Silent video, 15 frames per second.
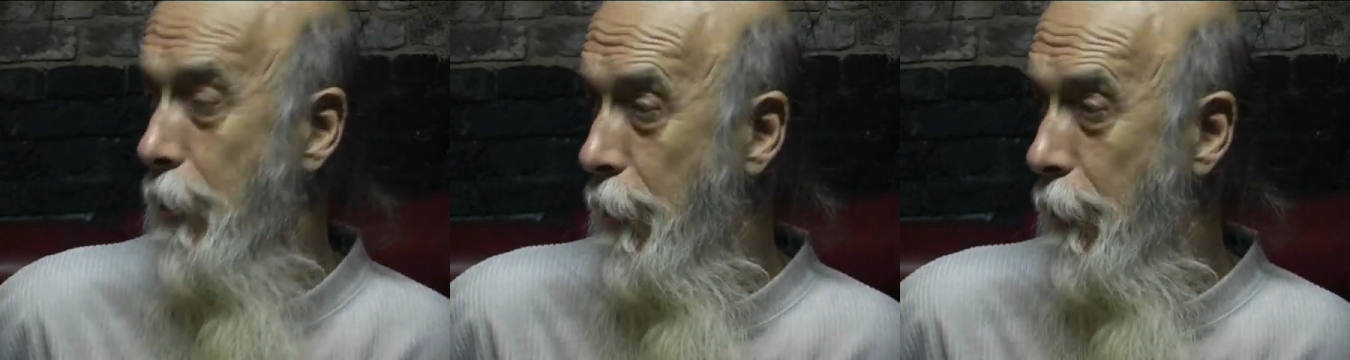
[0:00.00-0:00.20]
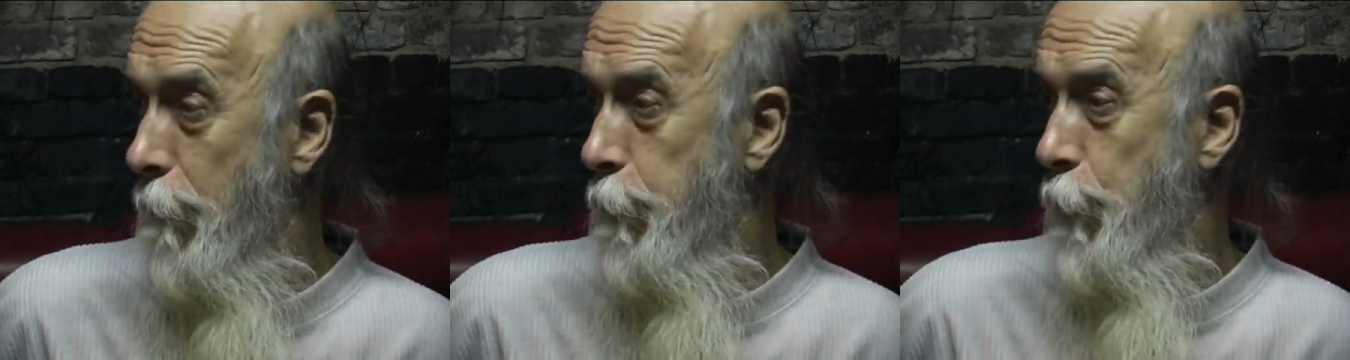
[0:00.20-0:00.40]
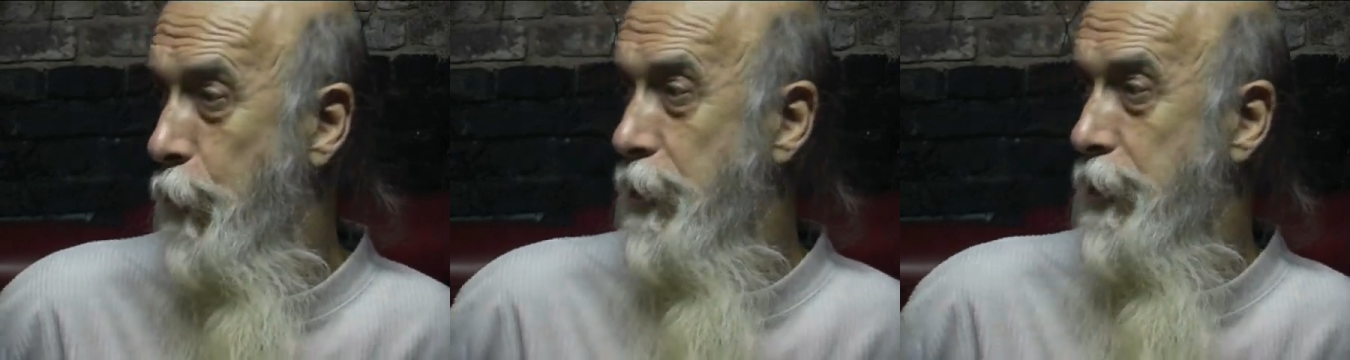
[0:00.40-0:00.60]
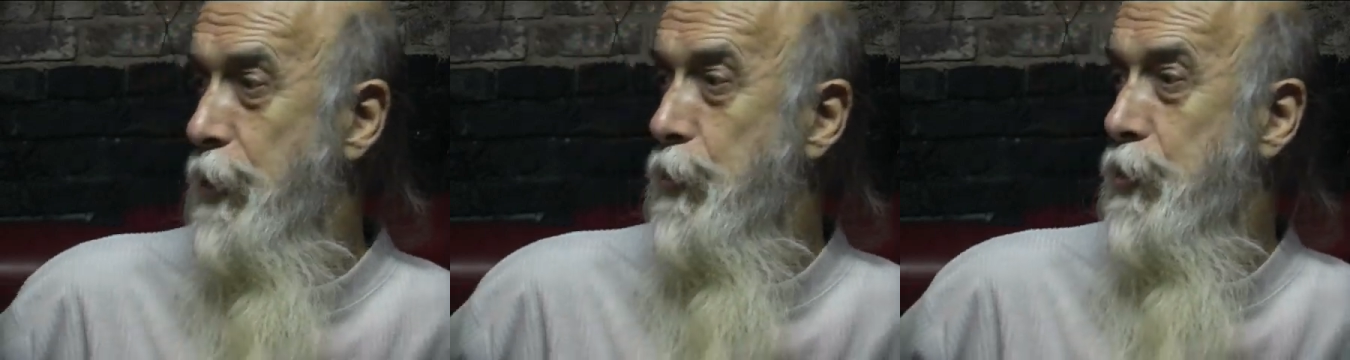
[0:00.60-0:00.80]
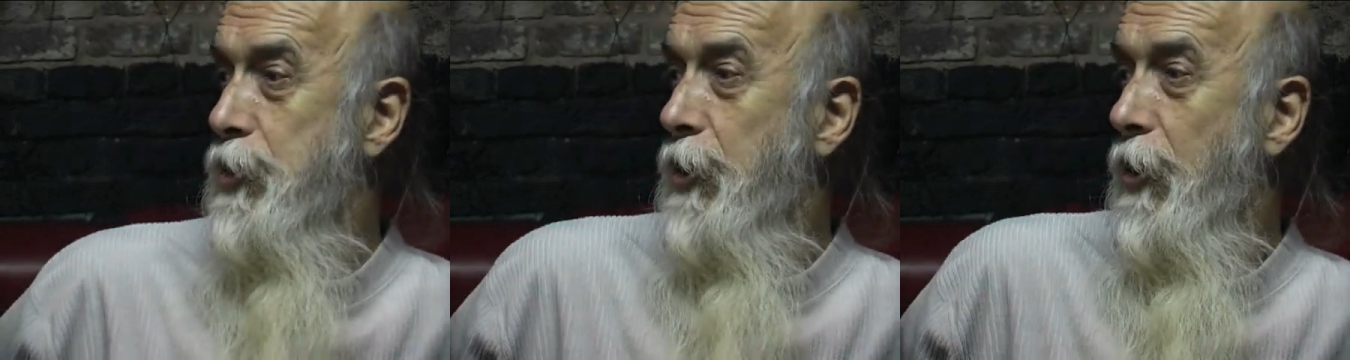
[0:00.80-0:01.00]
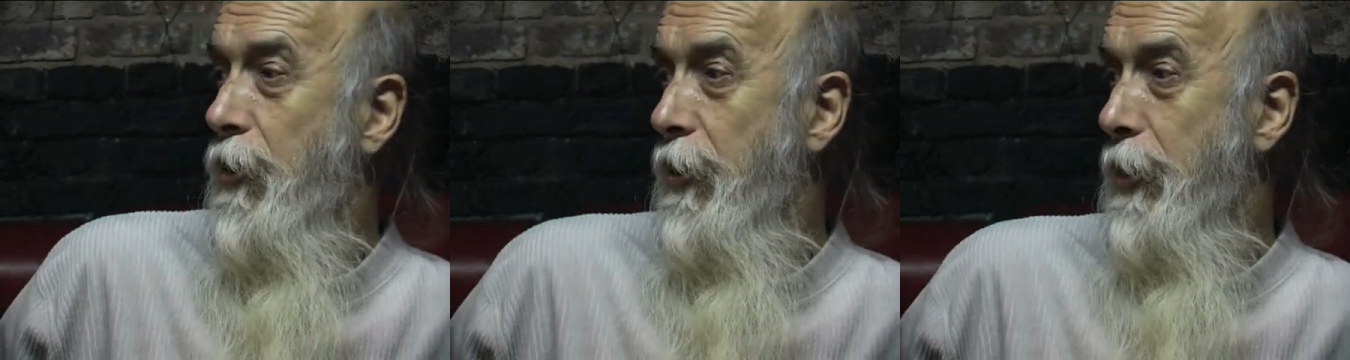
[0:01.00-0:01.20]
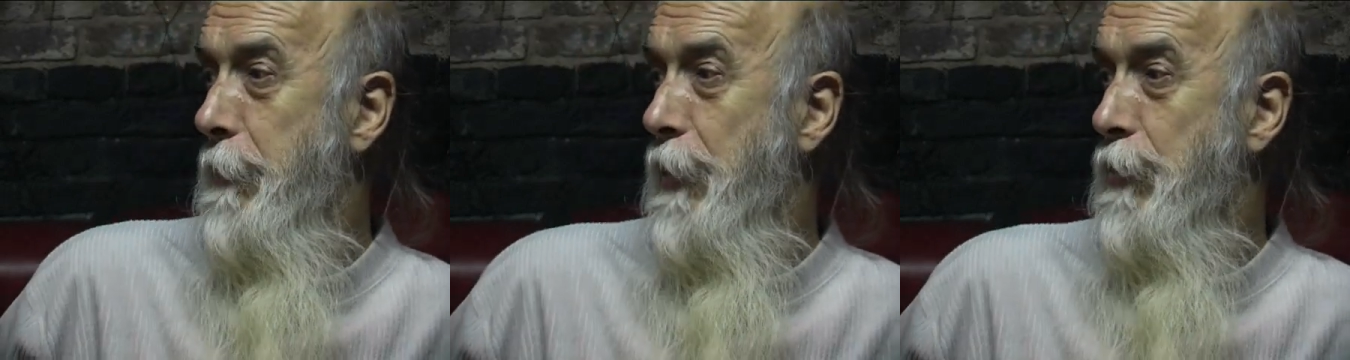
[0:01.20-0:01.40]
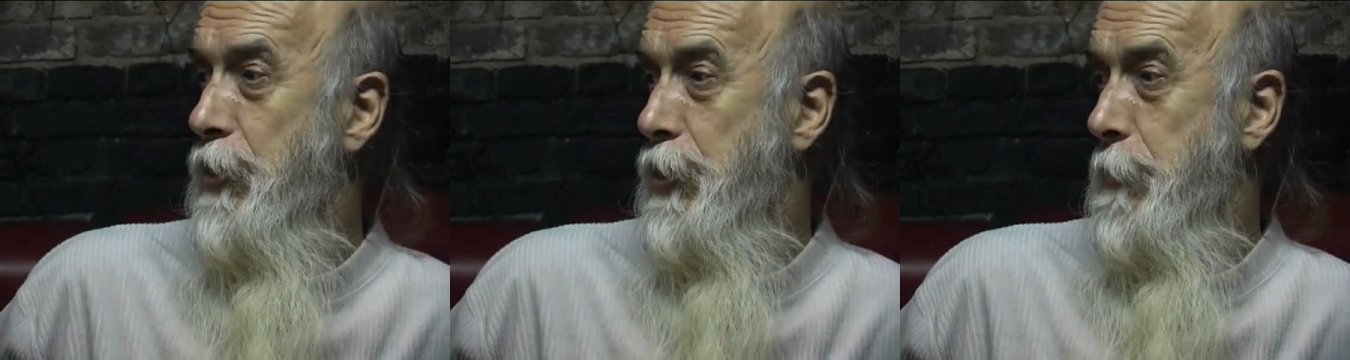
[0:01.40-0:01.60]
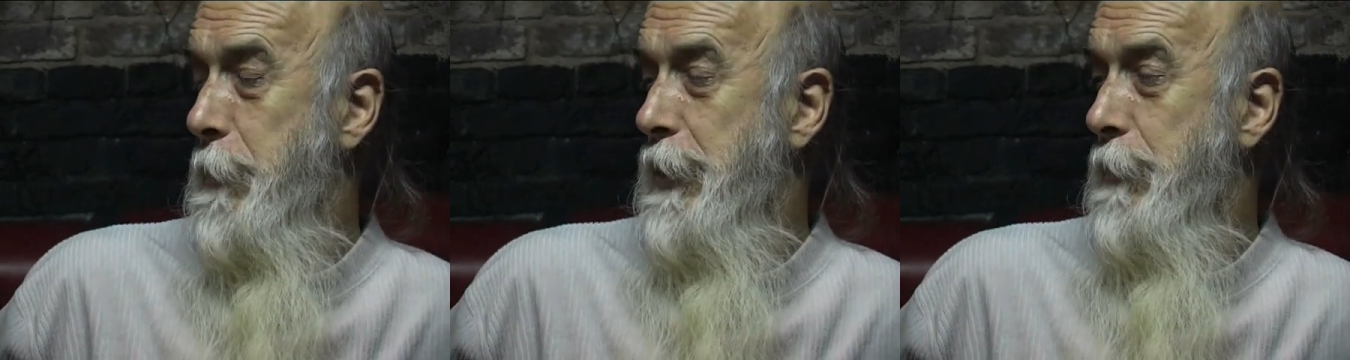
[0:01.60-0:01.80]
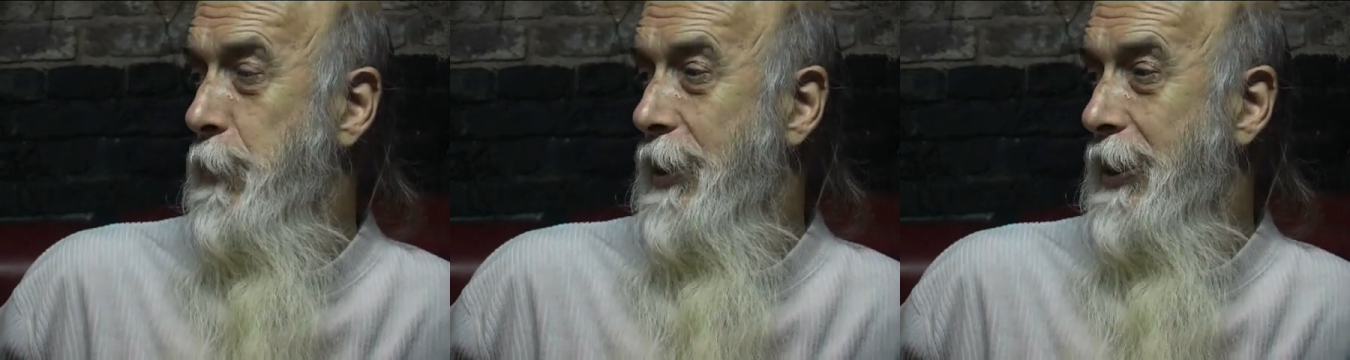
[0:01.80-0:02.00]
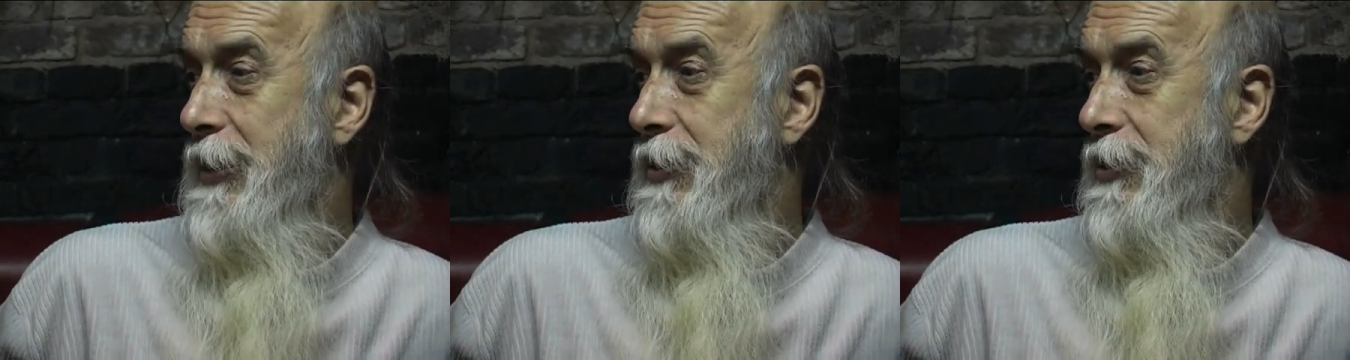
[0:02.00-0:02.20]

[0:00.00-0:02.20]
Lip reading: for use on the Motor Speedway.